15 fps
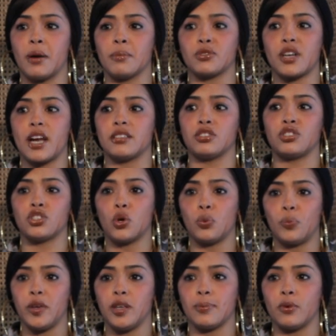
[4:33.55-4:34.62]
I'm trying to show
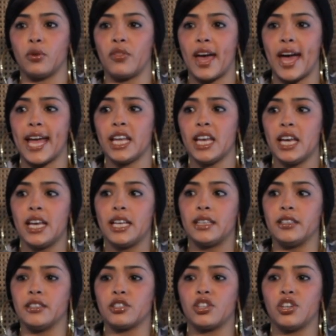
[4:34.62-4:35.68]
people that
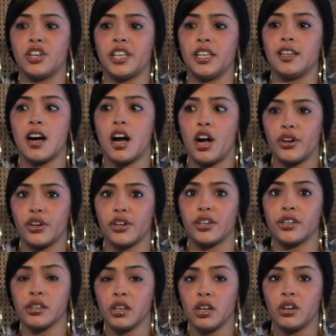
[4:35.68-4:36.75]
this cookie
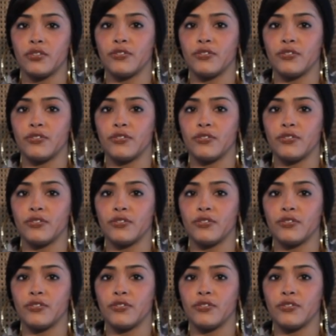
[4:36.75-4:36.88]
cutter